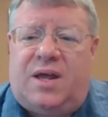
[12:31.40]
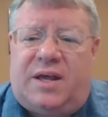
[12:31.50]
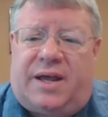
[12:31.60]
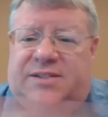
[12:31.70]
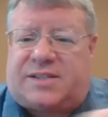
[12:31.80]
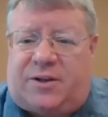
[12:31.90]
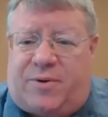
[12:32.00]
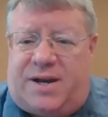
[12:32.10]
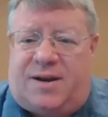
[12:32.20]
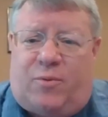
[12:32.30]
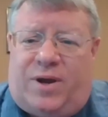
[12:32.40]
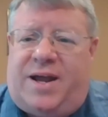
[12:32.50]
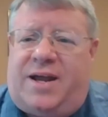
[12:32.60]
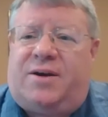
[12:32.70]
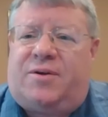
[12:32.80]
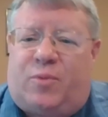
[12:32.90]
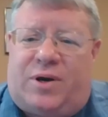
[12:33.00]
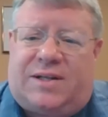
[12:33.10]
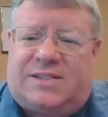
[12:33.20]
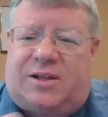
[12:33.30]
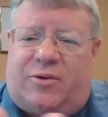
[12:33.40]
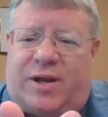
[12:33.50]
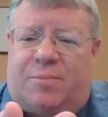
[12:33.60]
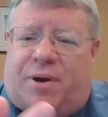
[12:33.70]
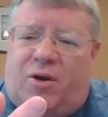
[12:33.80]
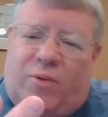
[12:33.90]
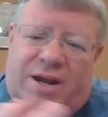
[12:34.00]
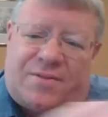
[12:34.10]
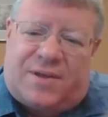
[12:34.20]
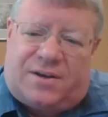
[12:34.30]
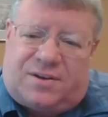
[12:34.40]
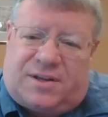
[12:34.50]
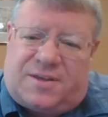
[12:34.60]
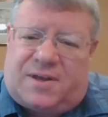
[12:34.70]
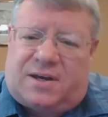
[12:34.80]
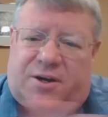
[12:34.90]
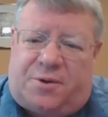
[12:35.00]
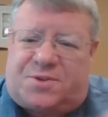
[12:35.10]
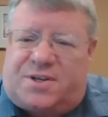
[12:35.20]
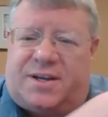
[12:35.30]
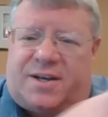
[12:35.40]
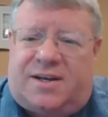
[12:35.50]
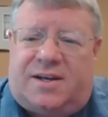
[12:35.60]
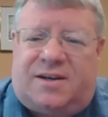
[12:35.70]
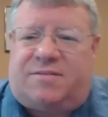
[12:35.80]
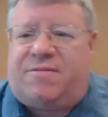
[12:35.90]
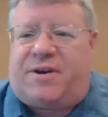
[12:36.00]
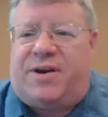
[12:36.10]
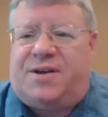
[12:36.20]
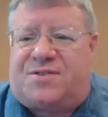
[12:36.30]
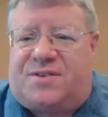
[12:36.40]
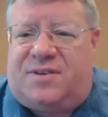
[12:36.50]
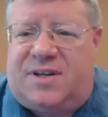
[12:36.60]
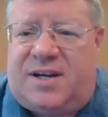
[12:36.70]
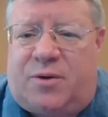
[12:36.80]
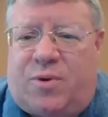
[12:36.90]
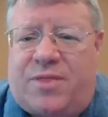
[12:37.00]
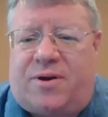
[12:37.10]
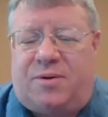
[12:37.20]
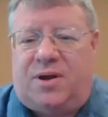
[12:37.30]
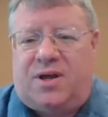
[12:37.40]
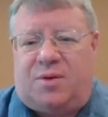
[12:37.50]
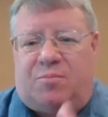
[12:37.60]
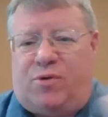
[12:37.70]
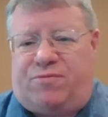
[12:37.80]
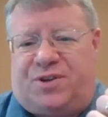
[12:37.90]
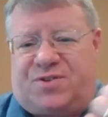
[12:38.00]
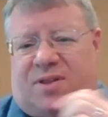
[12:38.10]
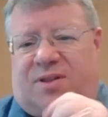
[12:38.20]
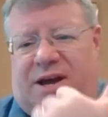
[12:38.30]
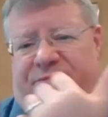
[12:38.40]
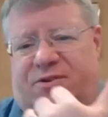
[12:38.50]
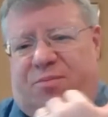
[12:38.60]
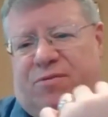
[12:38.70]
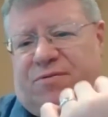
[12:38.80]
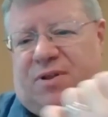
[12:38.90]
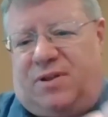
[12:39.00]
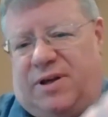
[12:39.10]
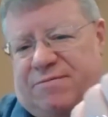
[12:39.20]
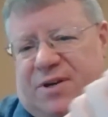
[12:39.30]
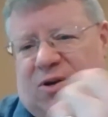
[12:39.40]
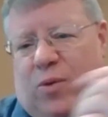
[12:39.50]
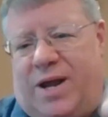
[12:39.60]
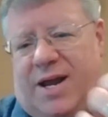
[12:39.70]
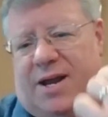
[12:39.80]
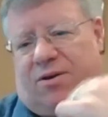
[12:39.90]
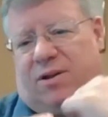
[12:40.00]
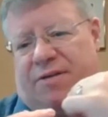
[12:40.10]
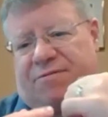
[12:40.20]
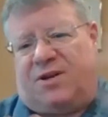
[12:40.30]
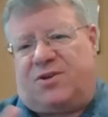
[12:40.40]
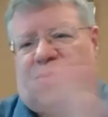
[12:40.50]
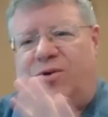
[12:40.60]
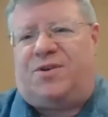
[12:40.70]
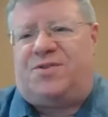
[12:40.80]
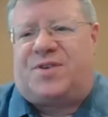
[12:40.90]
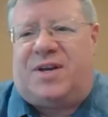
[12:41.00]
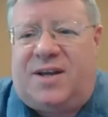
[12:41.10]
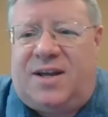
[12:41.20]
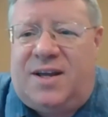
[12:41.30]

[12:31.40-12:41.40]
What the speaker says: accelerated away, where it accelerated partway and then coasted, and various, you know, whether it moved just to the left or moved to the left and away or left and towards. And